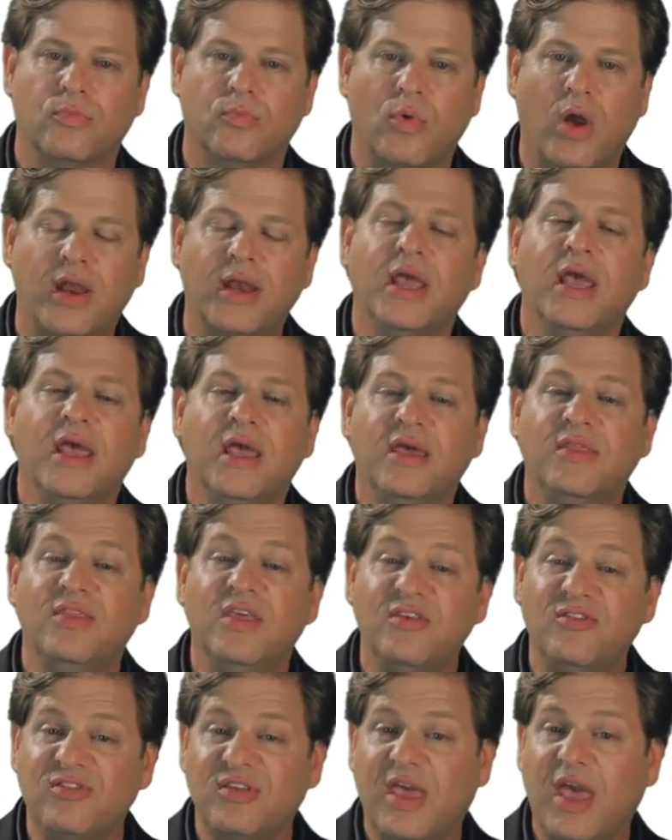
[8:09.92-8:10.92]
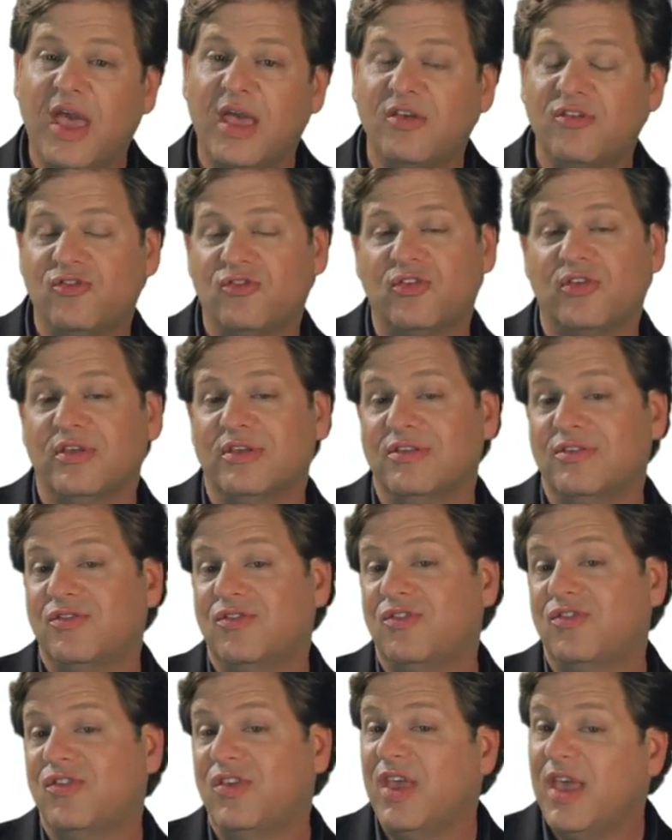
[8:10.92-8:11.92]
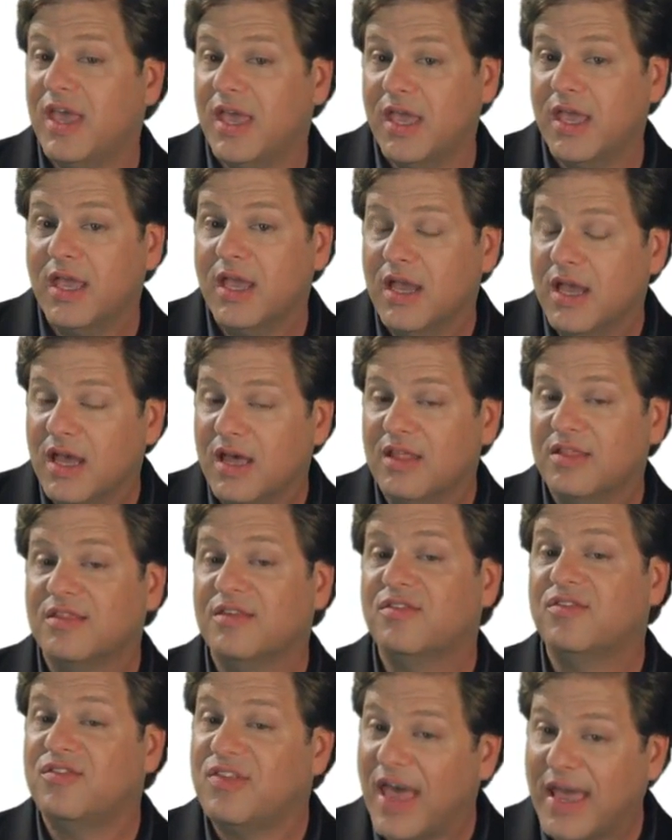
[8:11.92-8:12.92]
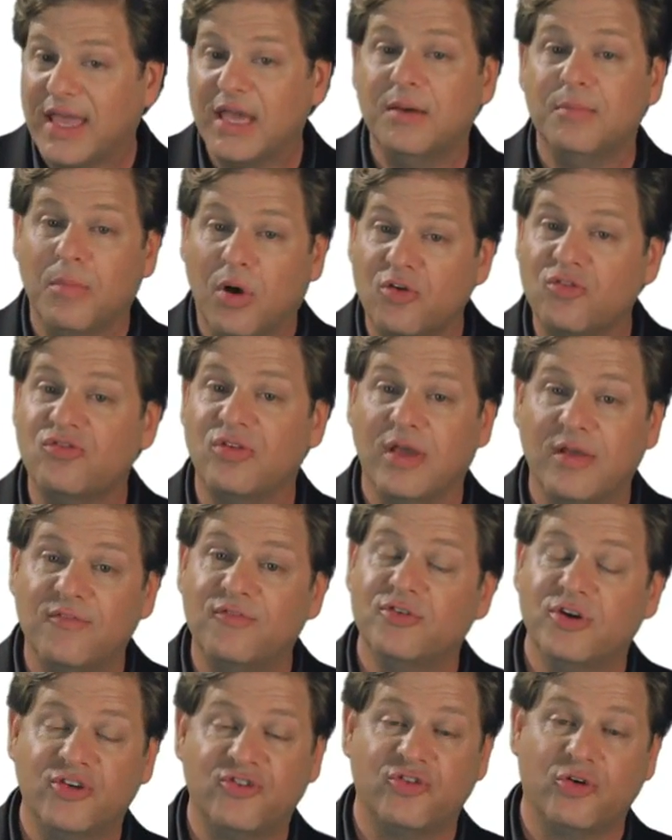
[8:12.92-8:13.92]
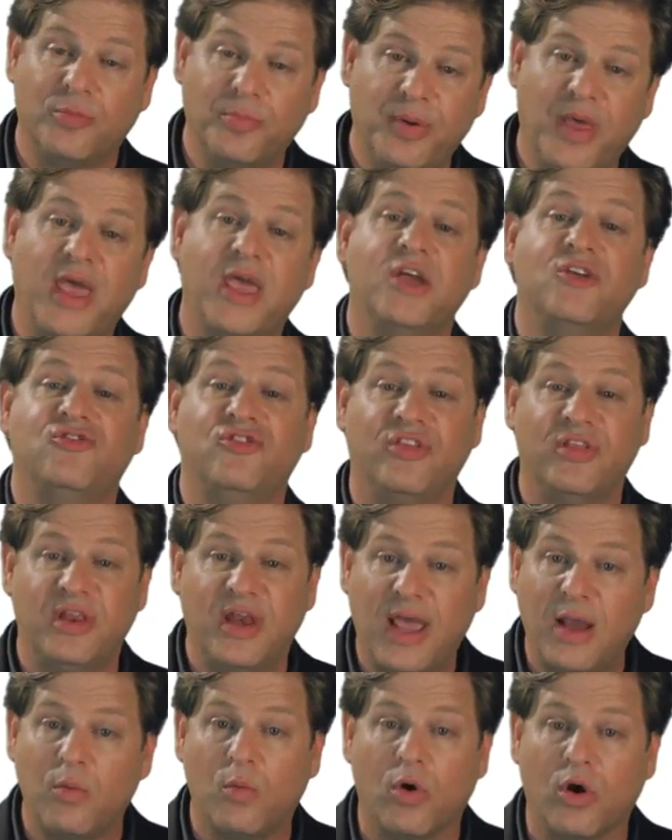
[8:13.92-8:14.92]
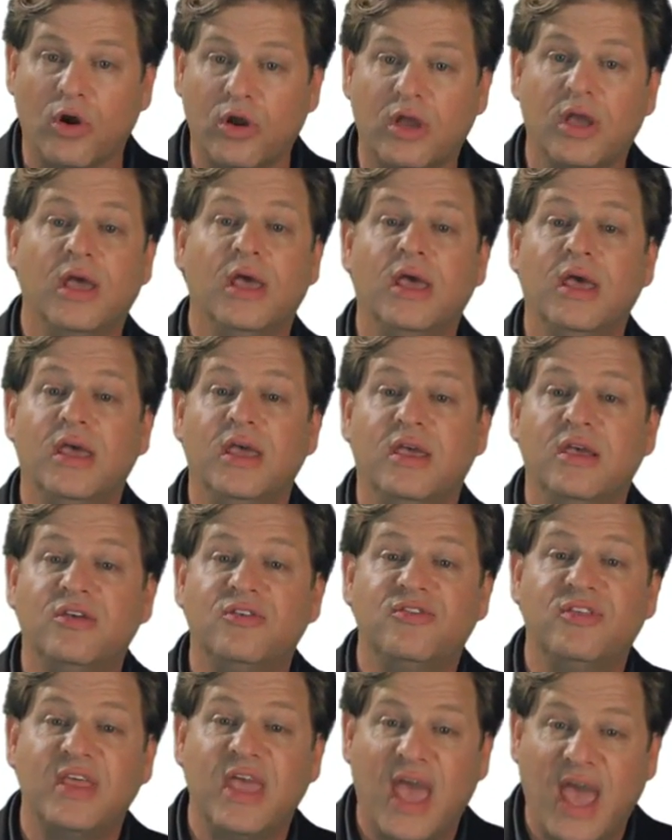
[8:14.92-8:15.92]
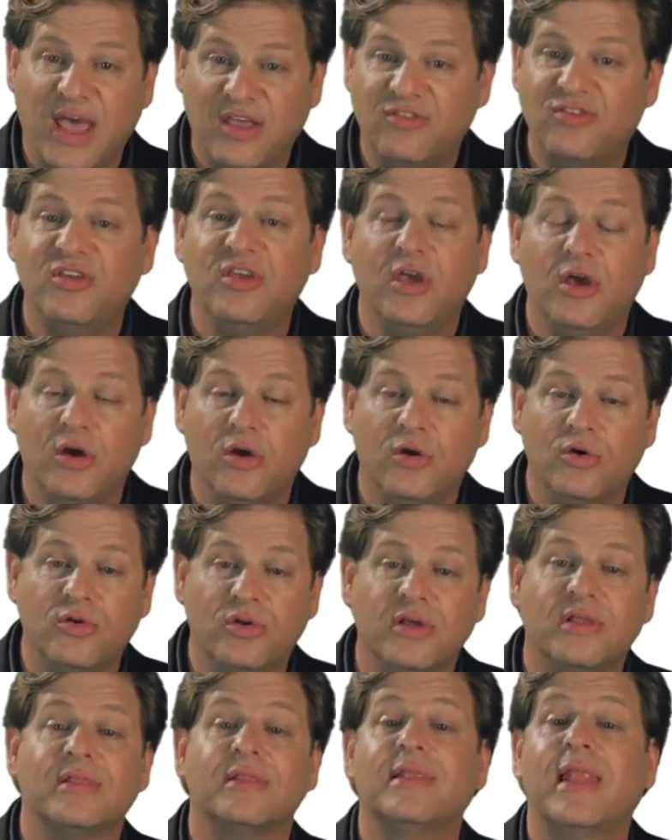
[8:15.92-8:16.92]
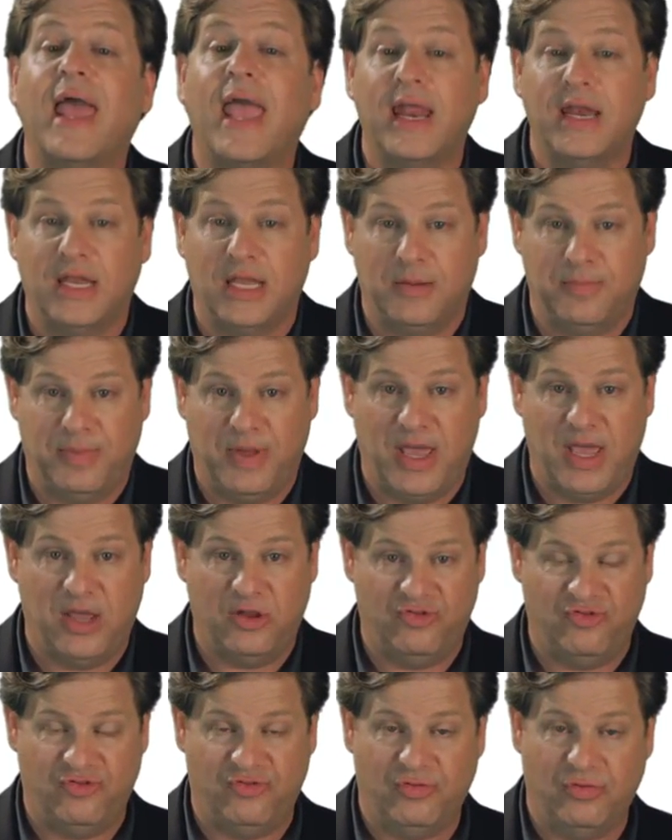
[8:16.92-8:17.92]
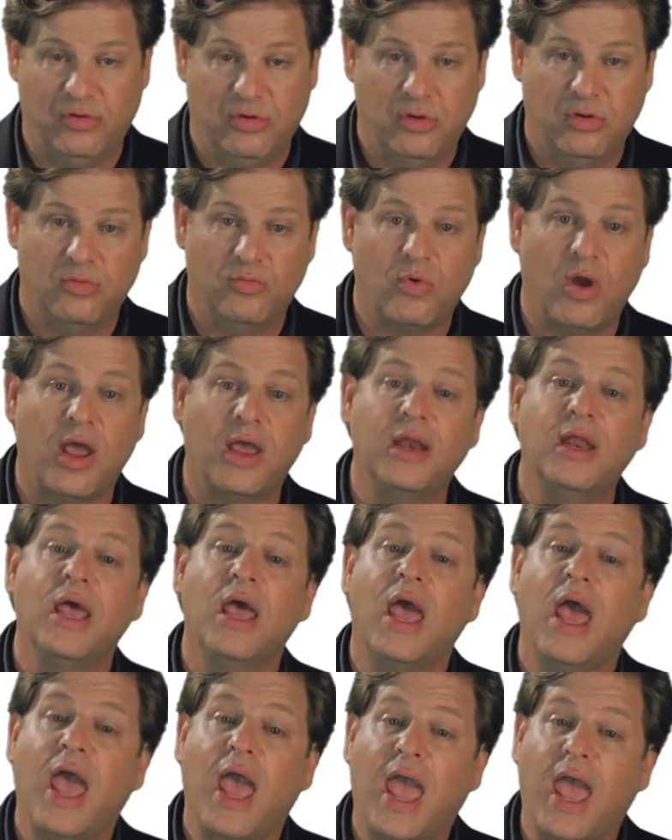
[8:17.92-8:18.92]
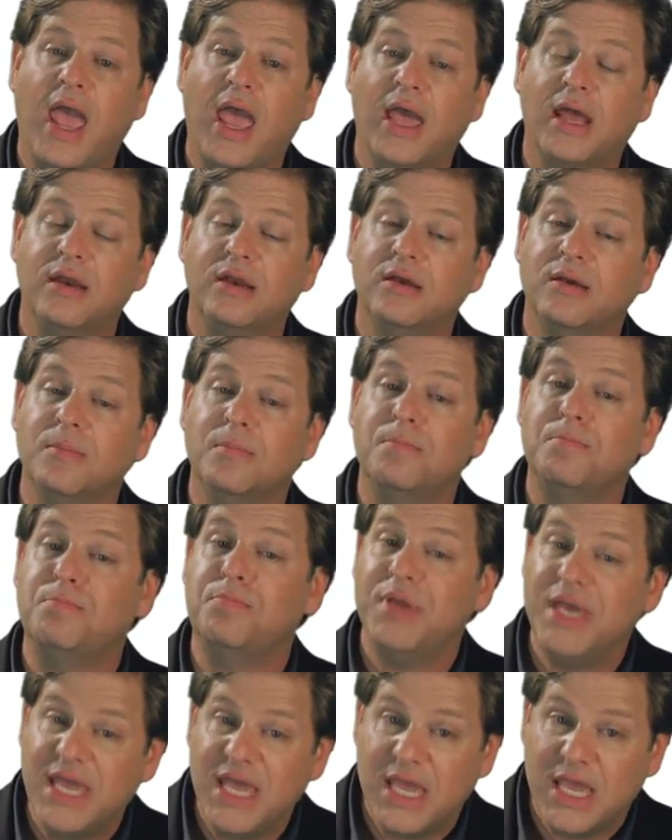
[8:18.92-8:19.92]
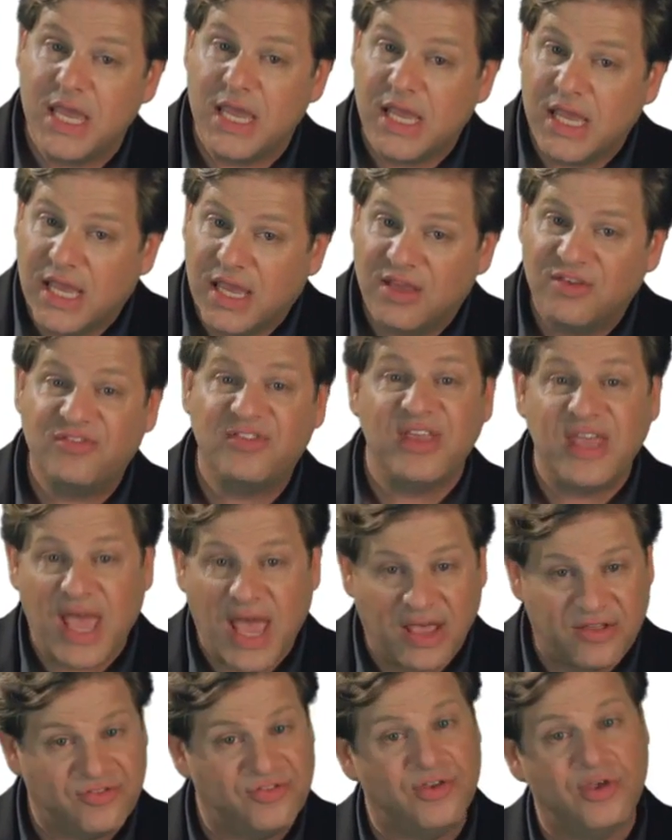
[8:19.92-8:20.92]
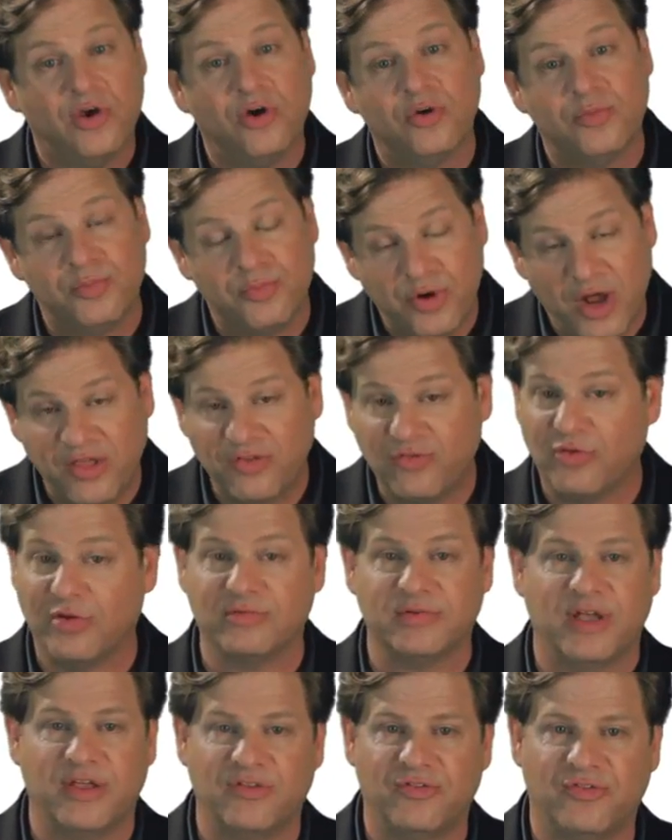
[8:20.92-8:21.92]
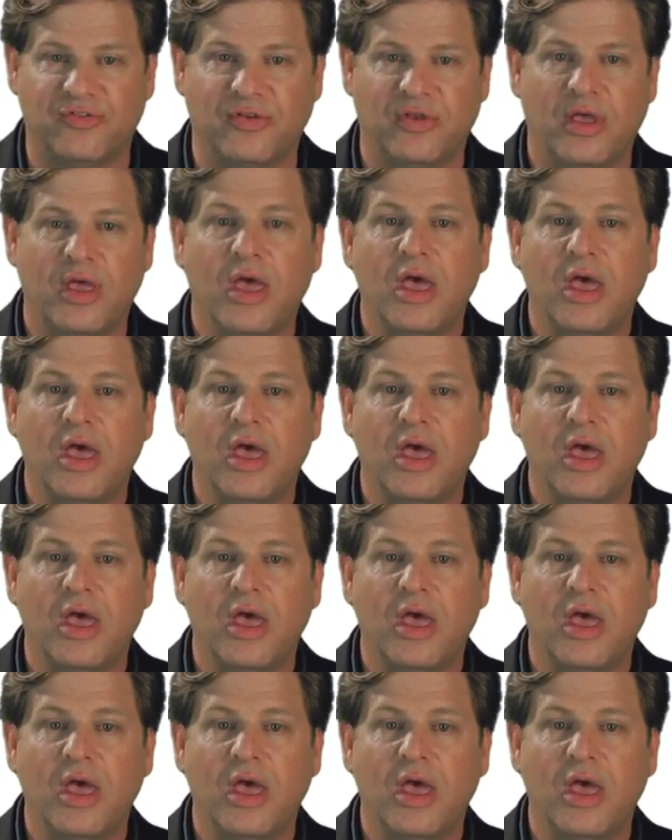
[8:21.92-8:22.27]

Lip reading: Right? In this case, C, the second most influential page in the network, is the SEO'd landing page, right? And B is the SEO'd press release.